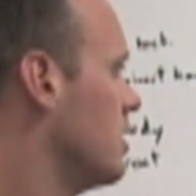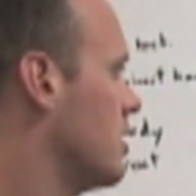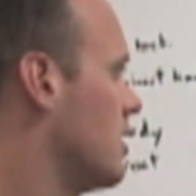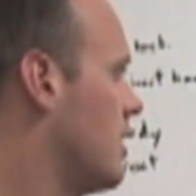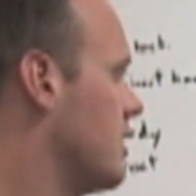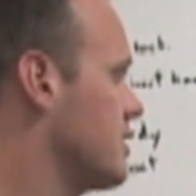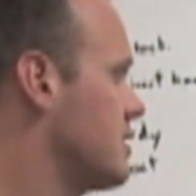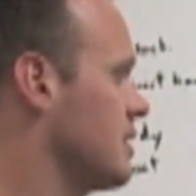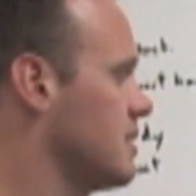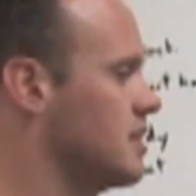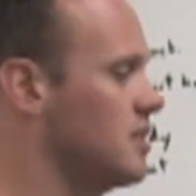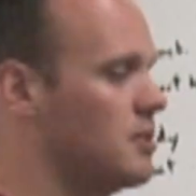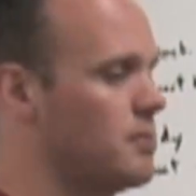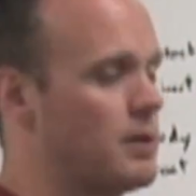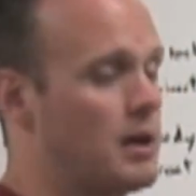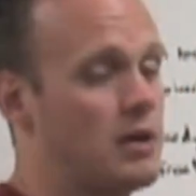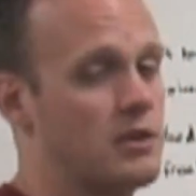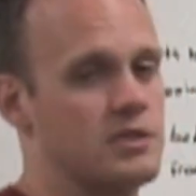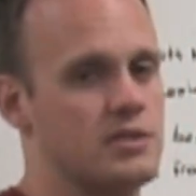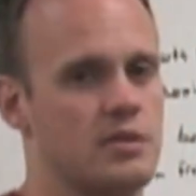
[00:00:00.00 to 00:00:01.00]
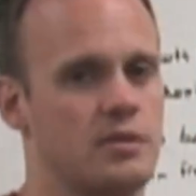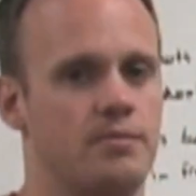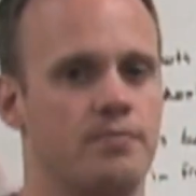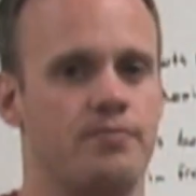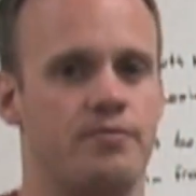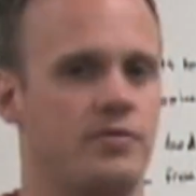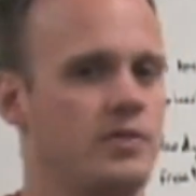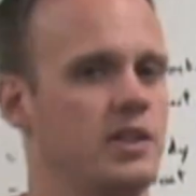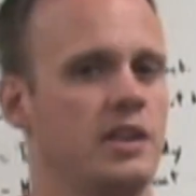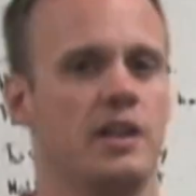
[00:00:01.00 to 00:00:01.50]
Contacting your power zone.
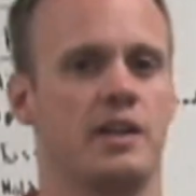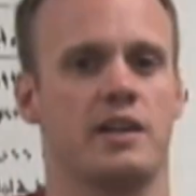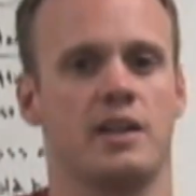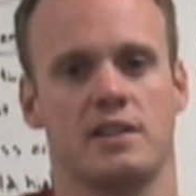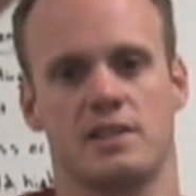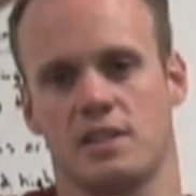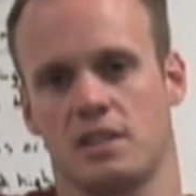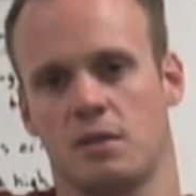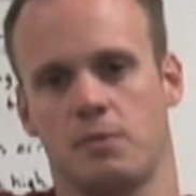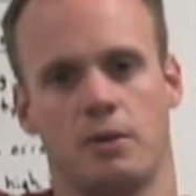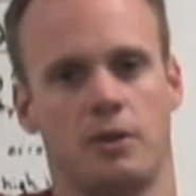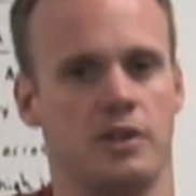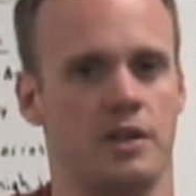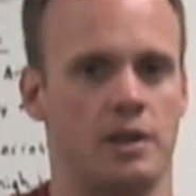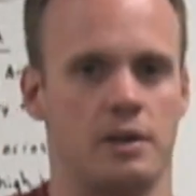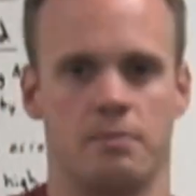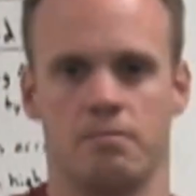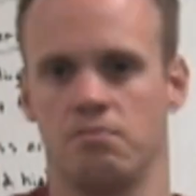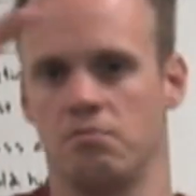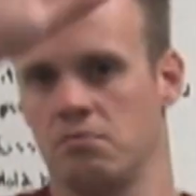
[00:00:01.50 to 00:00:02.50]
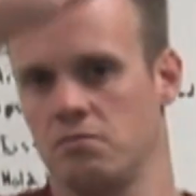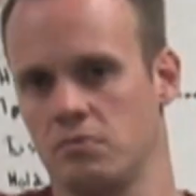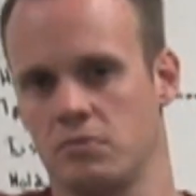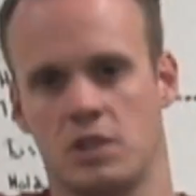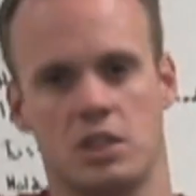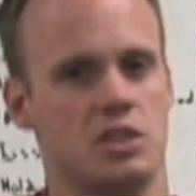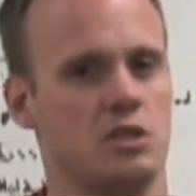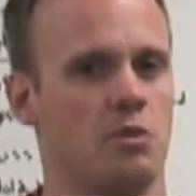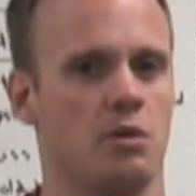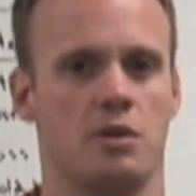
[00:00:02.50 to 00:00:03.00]
You got to contact the ball here.
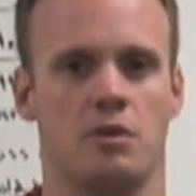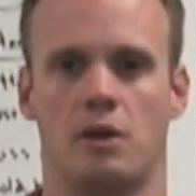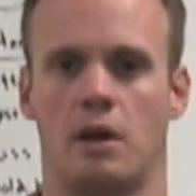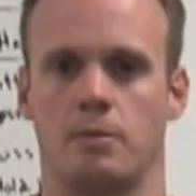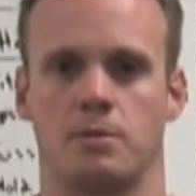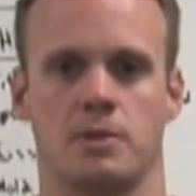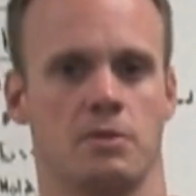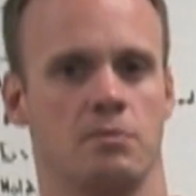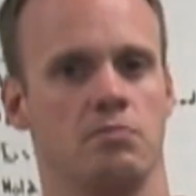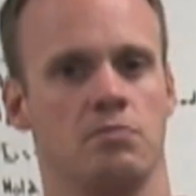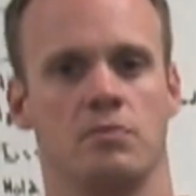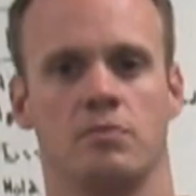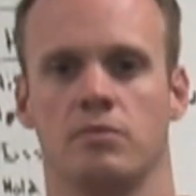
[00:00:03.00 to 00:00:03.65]
There's no other option.